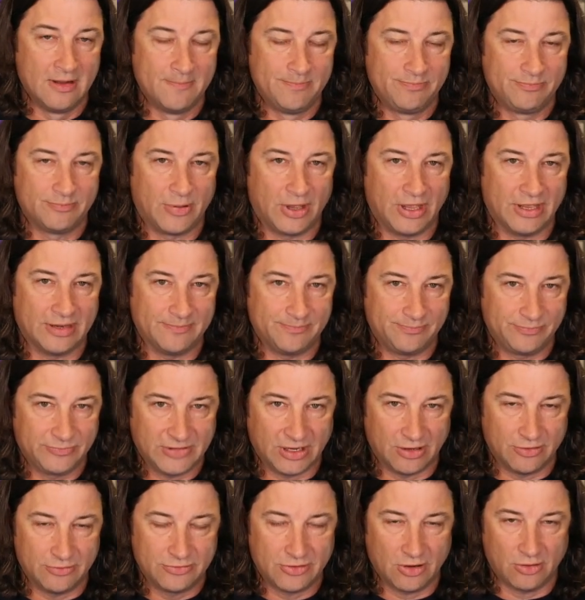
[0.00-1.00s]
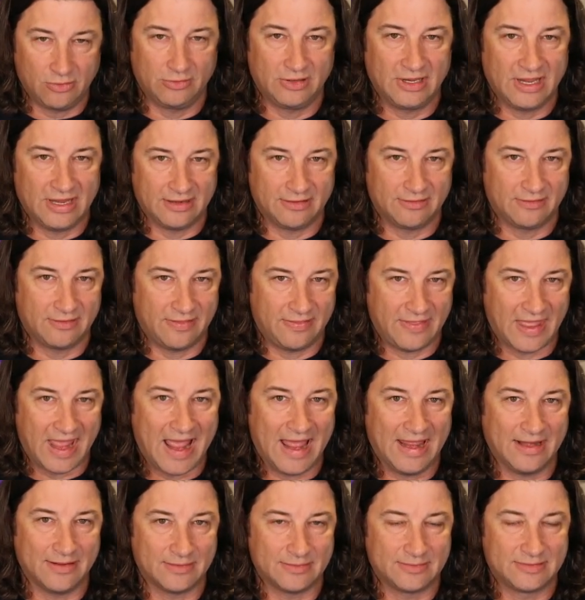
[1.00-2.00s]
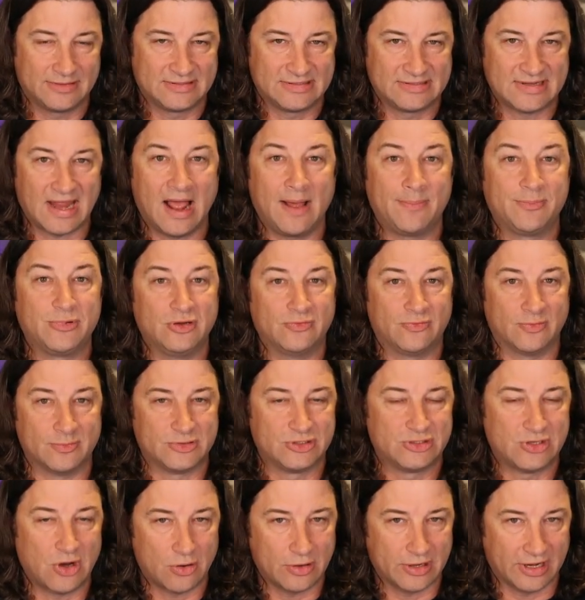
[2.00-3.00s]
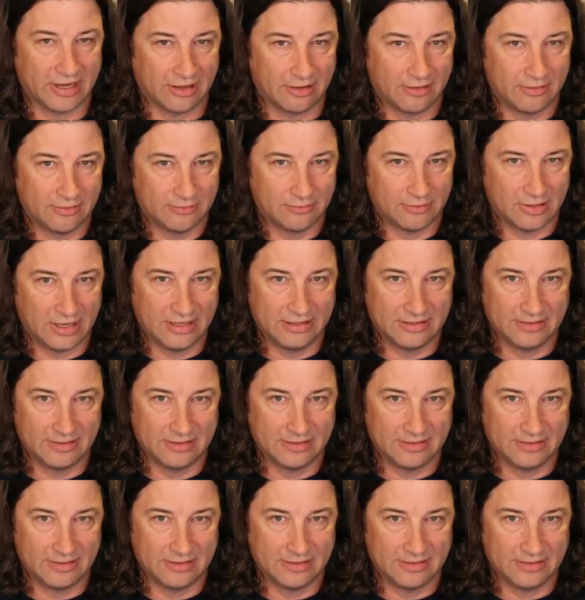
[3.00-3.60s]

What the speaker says: But, don't let that stop you from starting, right?